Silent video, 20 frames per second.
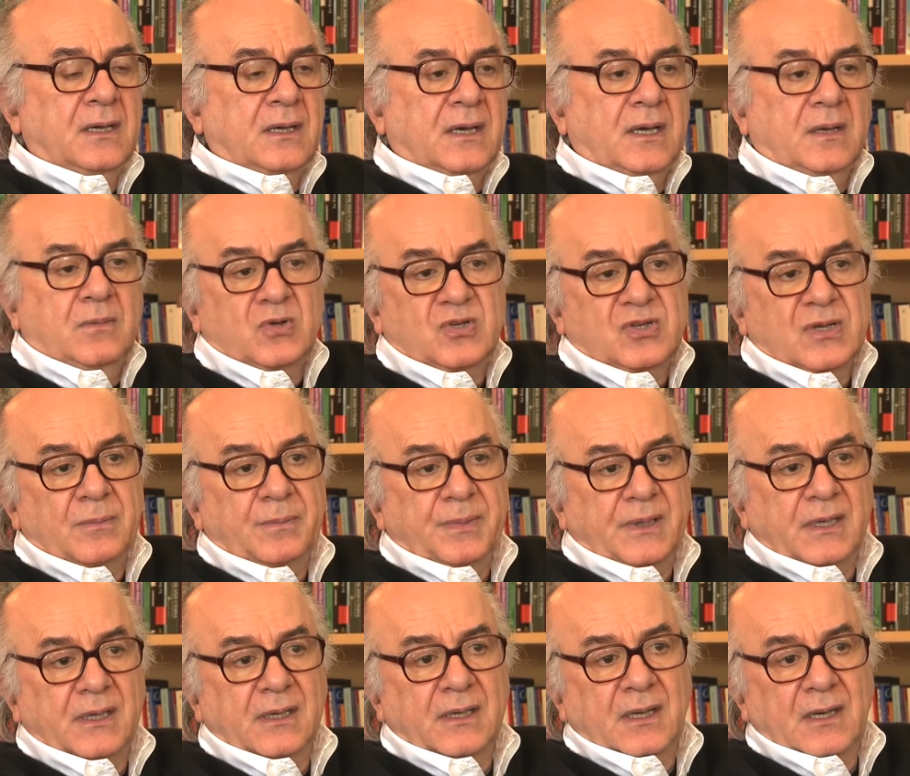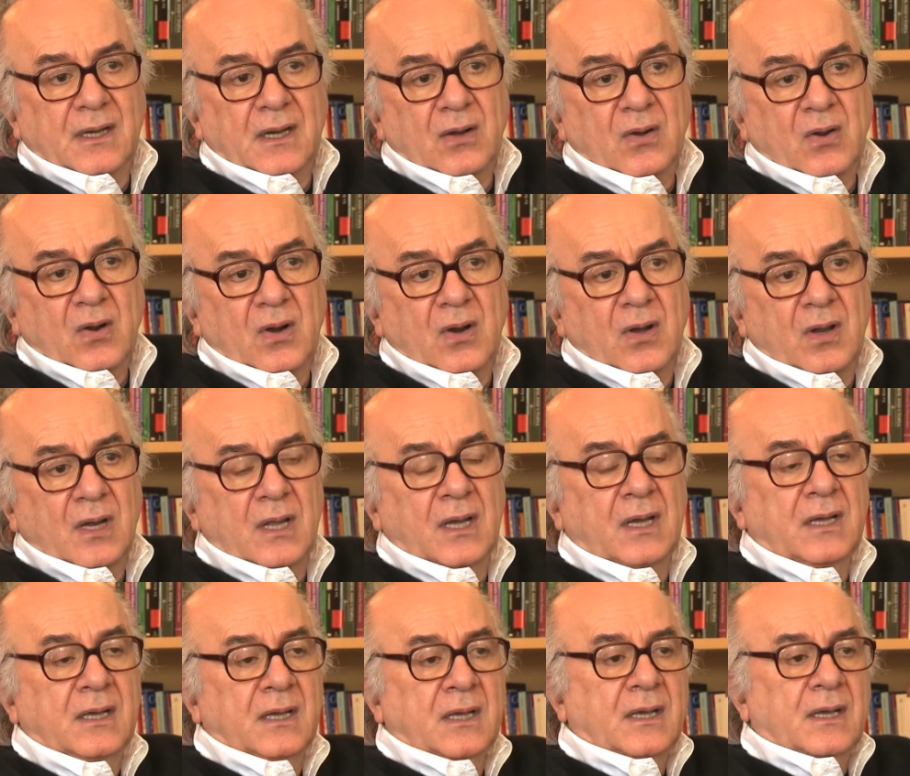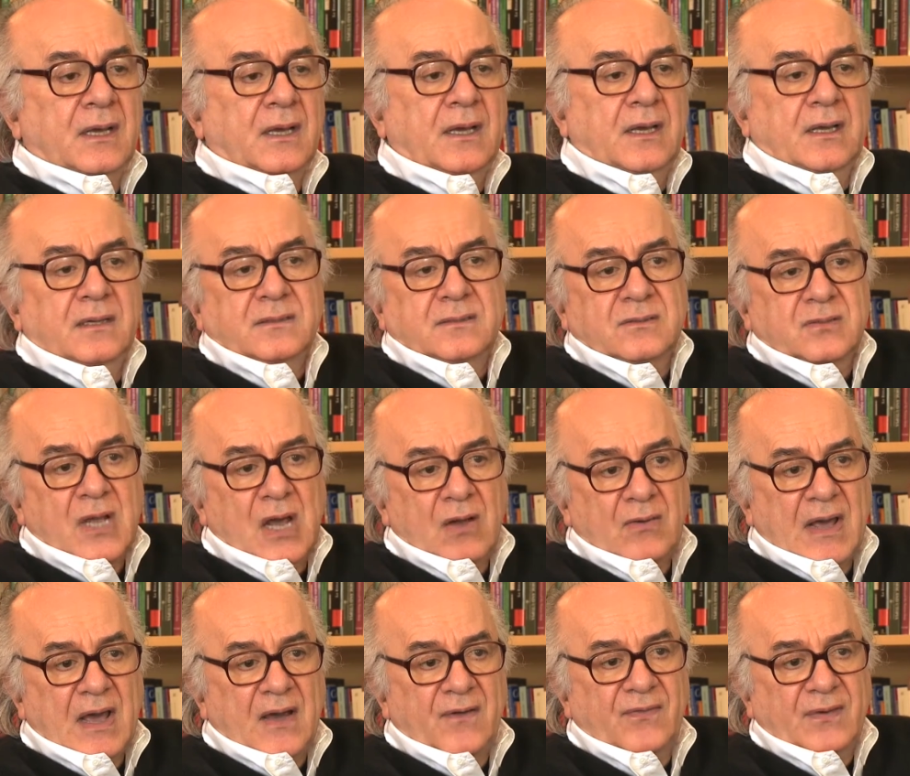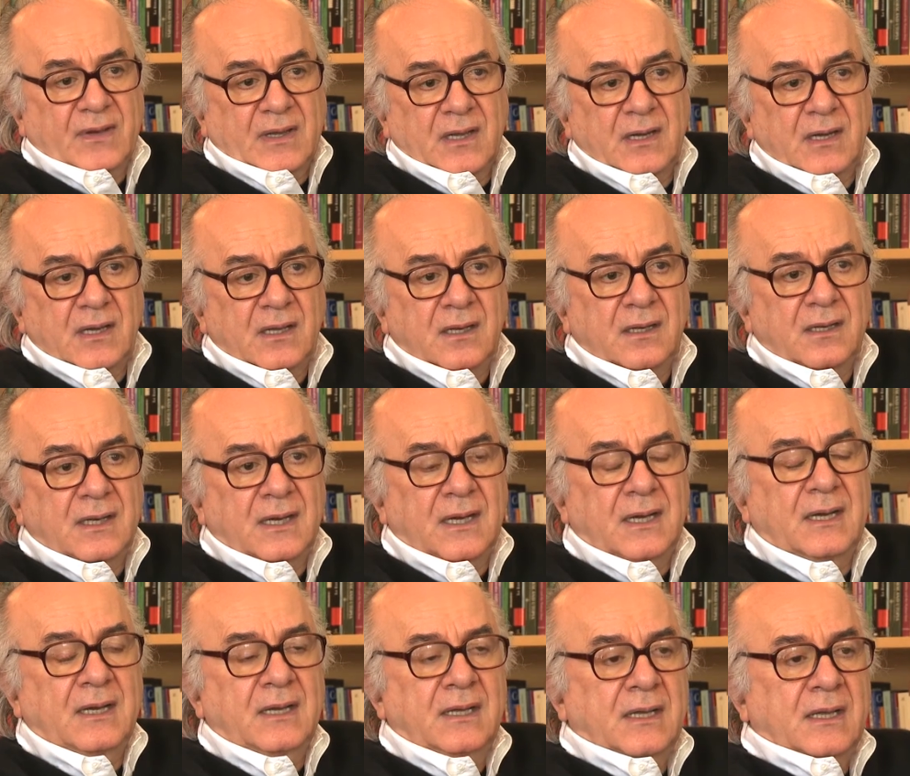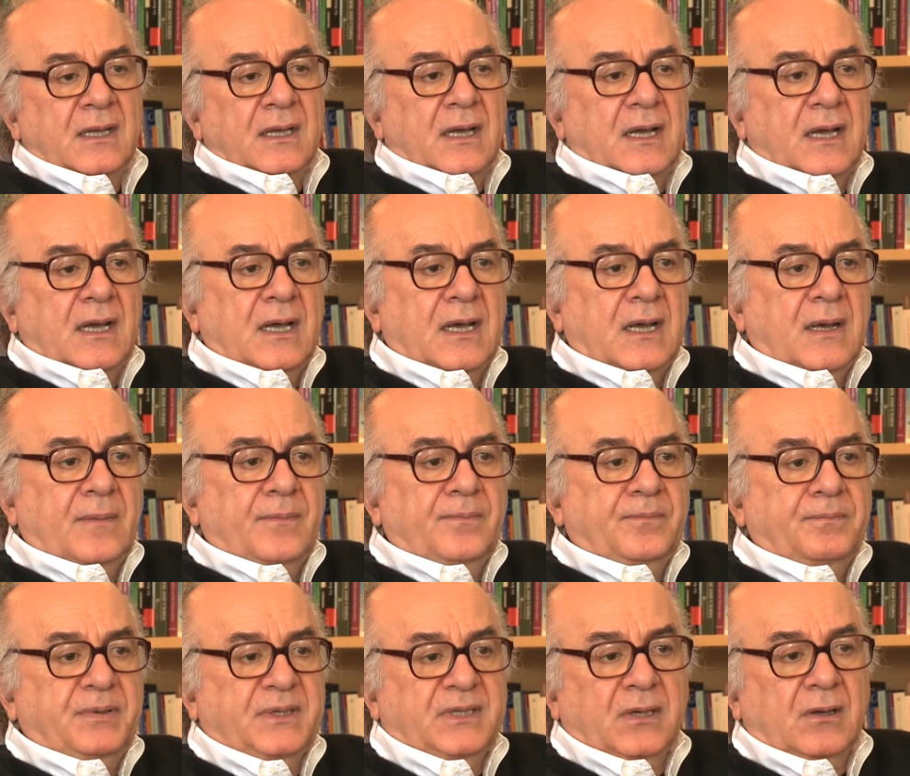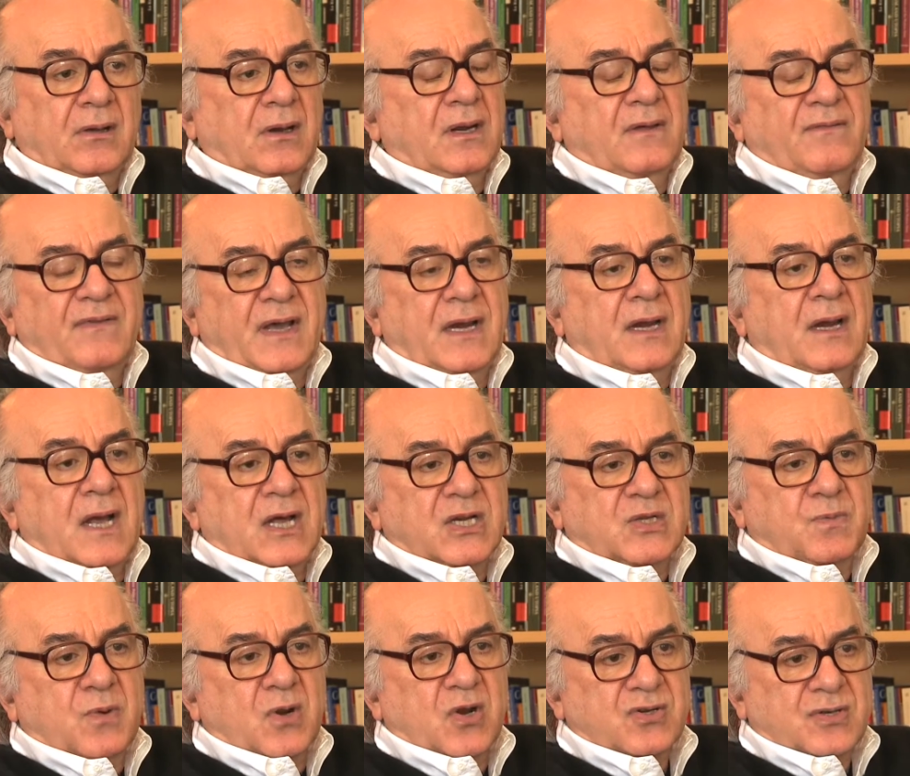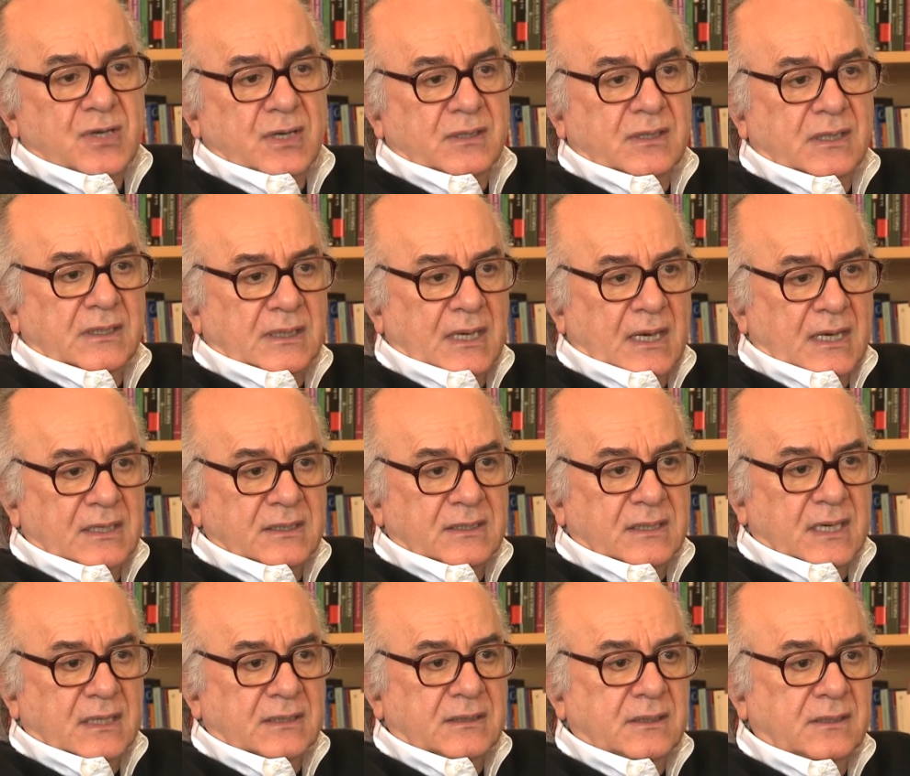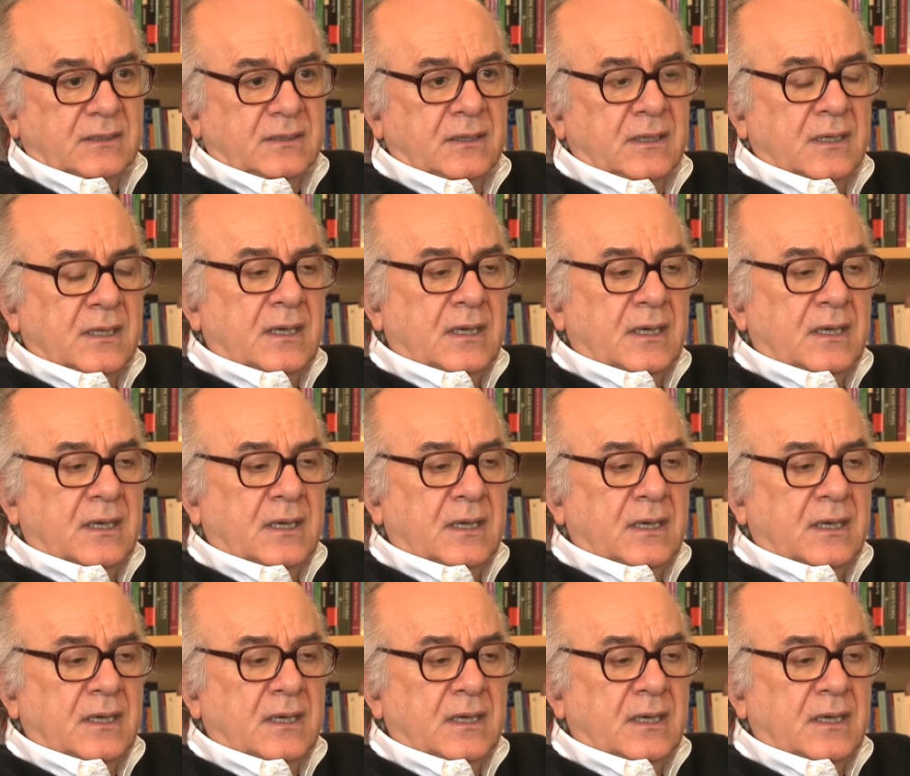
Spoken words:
in Mozambique, in Angola, in South Africa, in India, particularly a very large project that I conducted